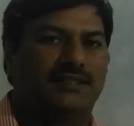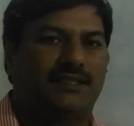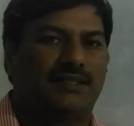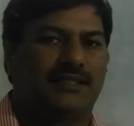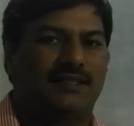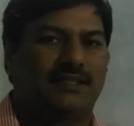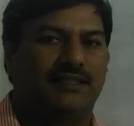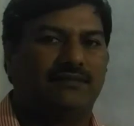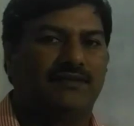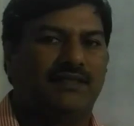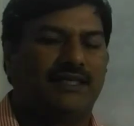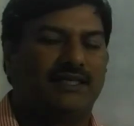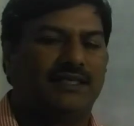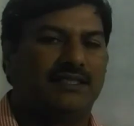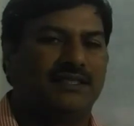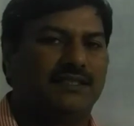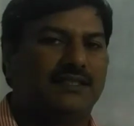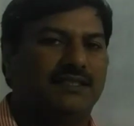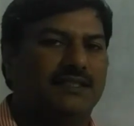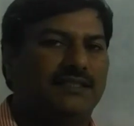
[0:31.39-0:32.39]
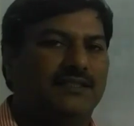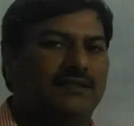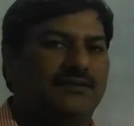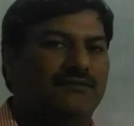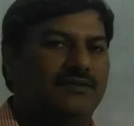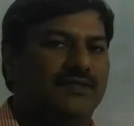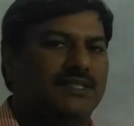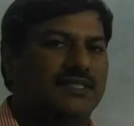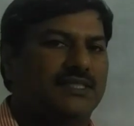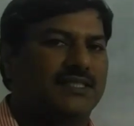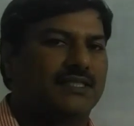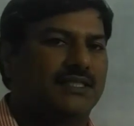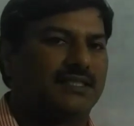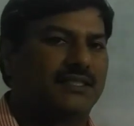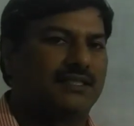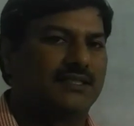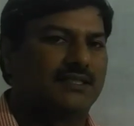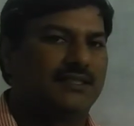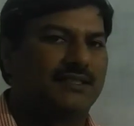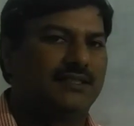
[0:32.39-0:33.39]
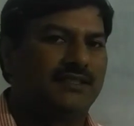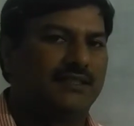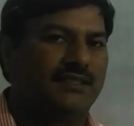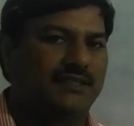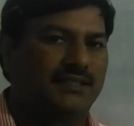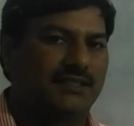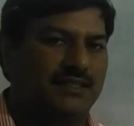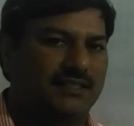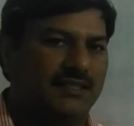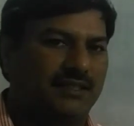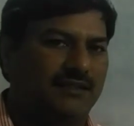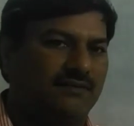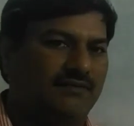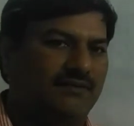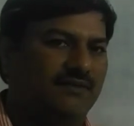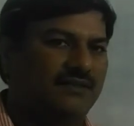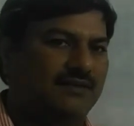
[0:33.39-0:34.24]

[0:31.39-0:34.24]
already we learned in the first year itself.